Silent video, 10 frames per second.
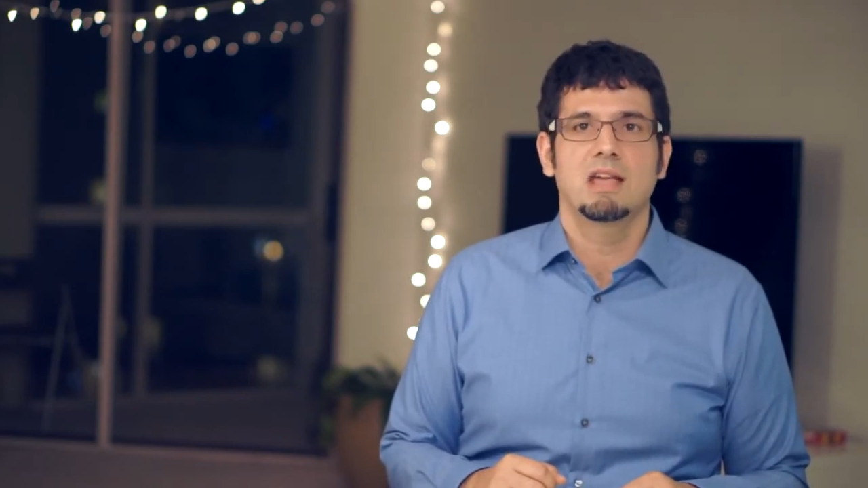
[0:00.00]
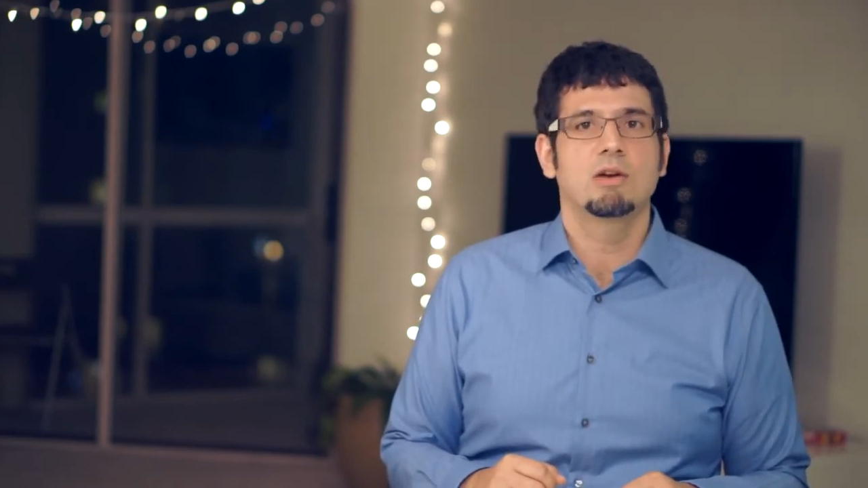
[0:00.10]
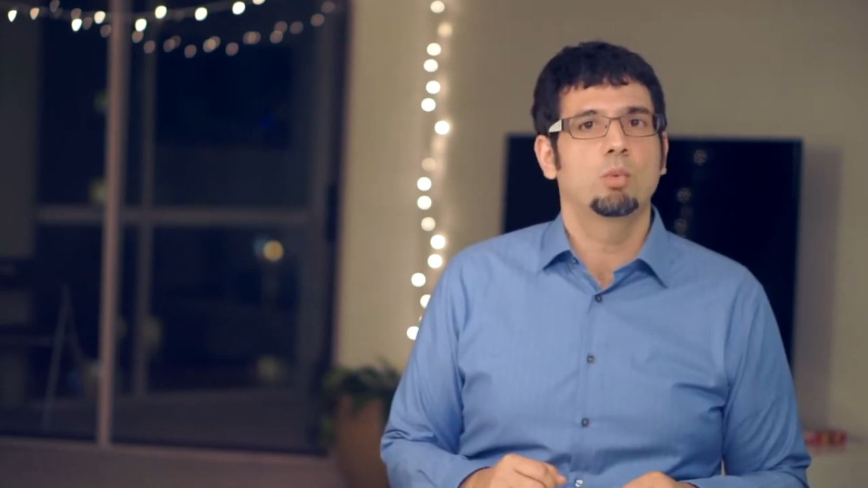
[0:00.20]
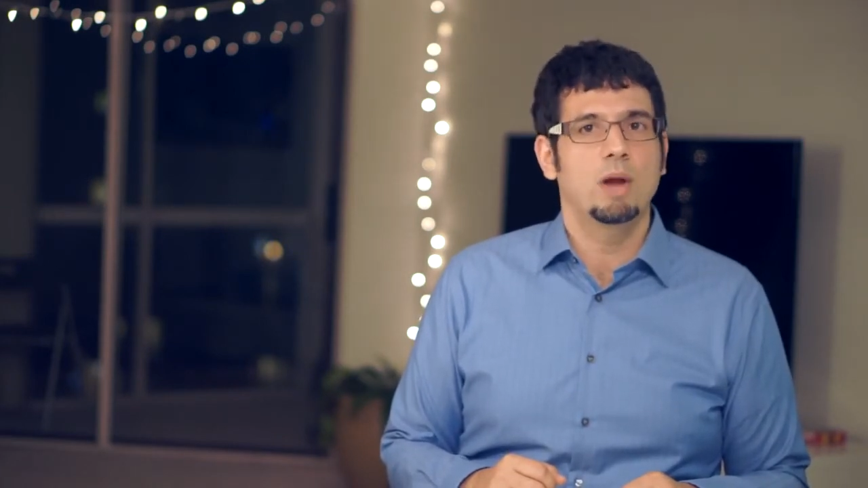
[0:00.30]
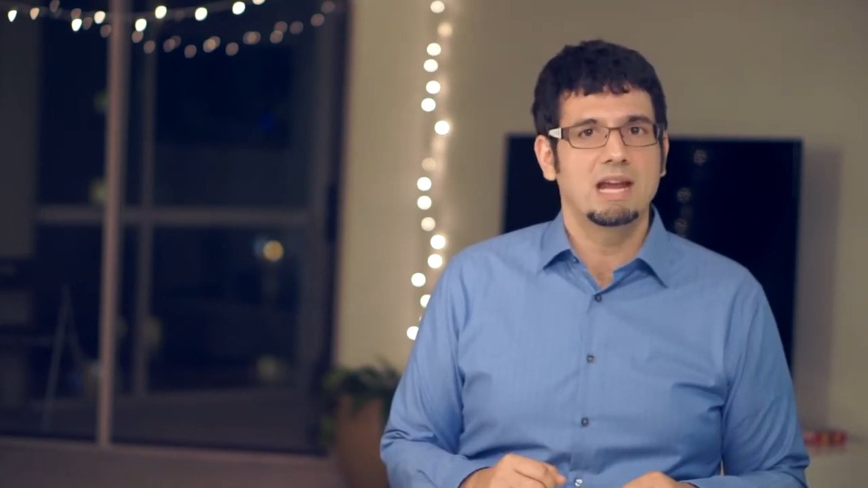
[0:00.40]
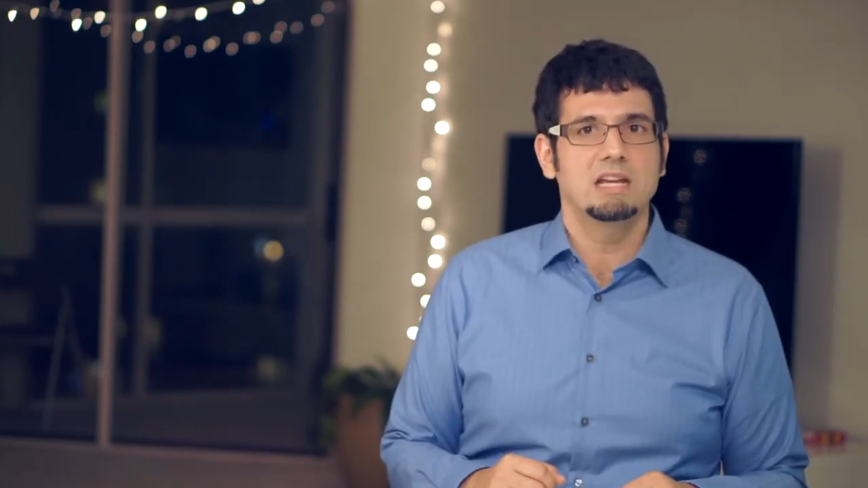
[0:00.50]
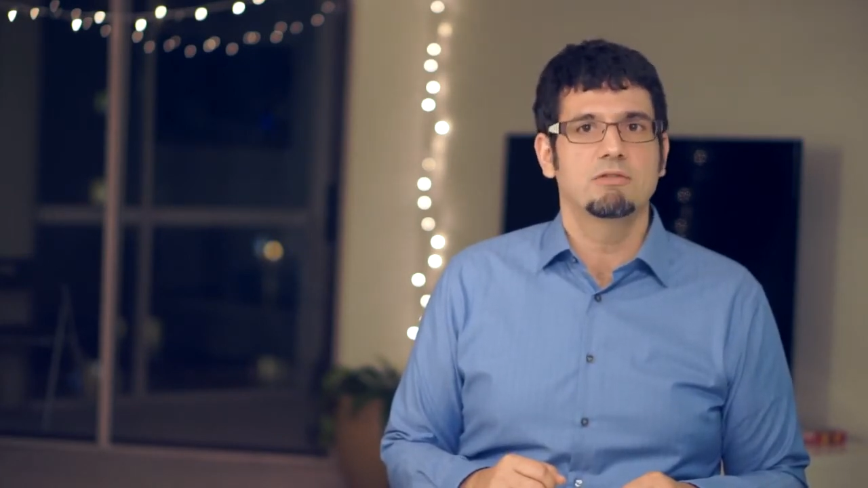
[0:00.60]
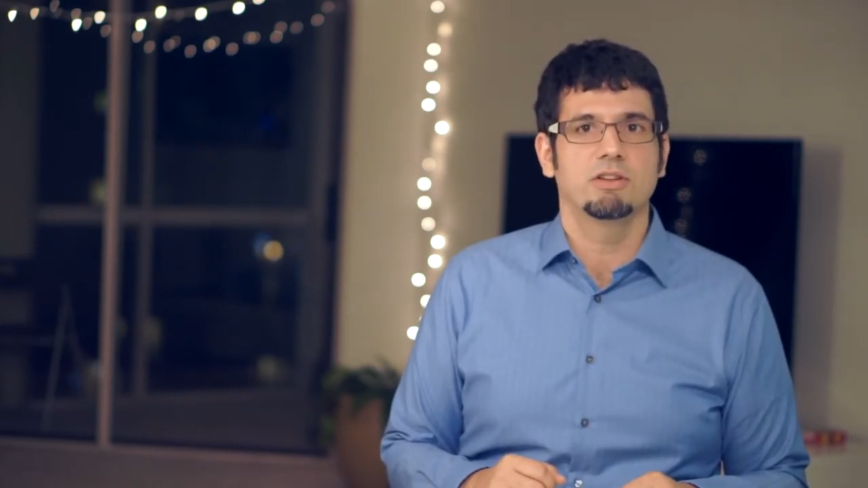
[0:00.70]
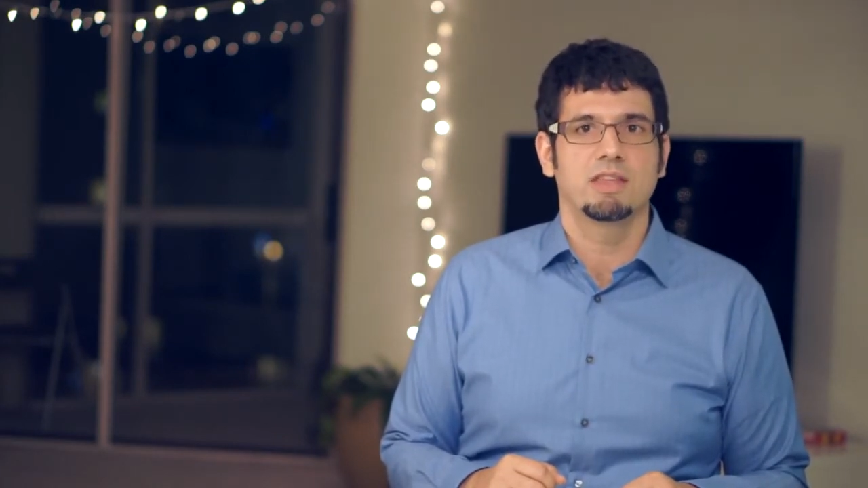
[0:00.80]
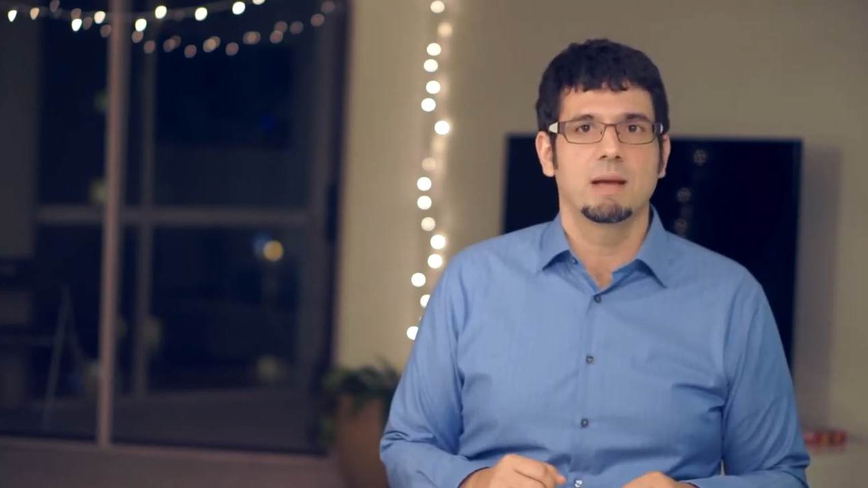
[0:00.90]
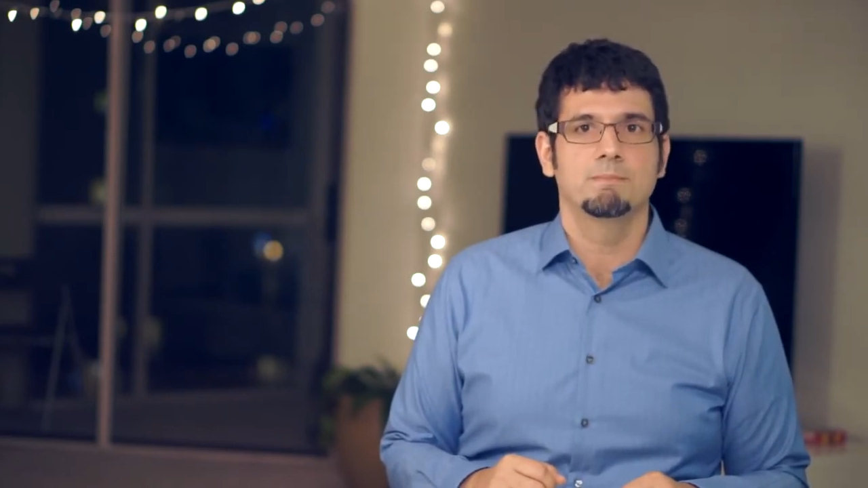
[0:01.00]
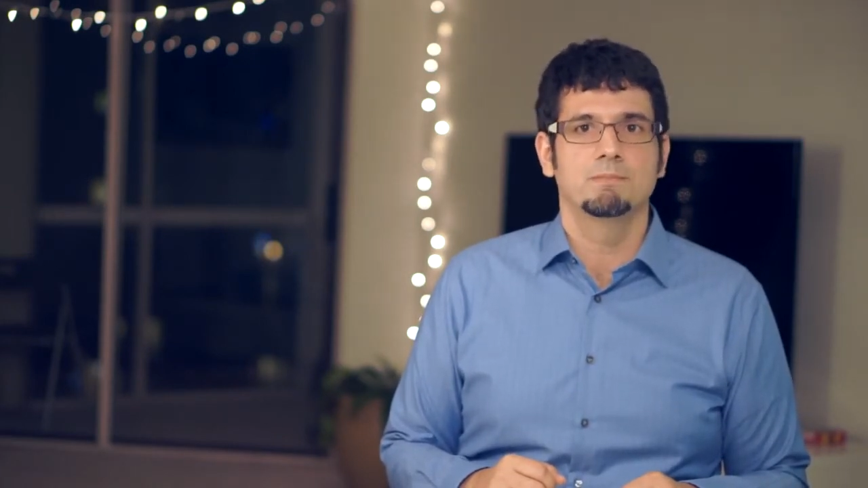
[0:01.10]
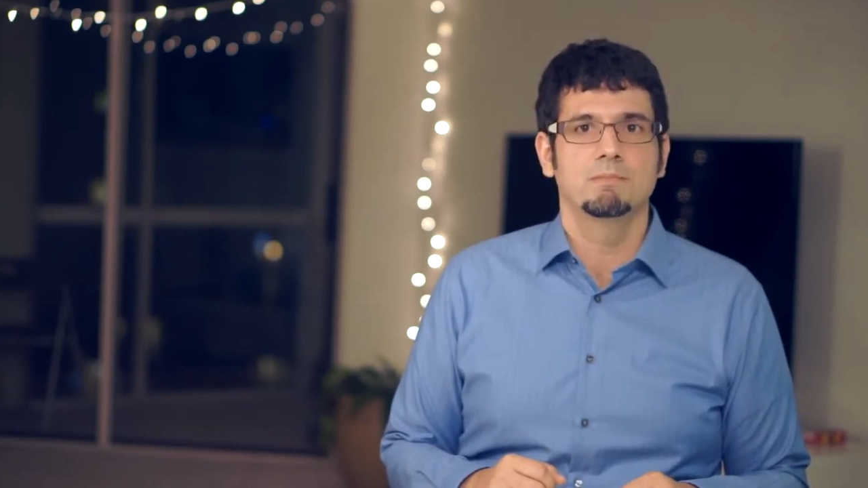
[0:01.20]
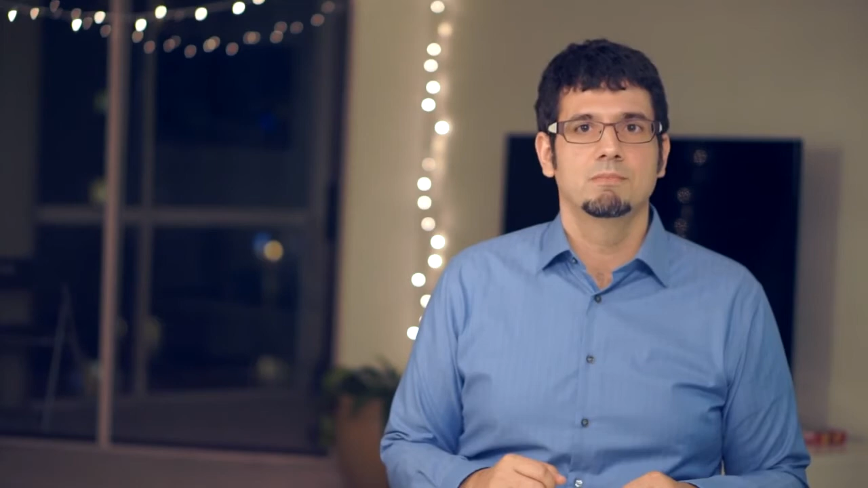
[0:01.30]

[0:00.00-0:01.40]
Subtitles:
and waiting for them.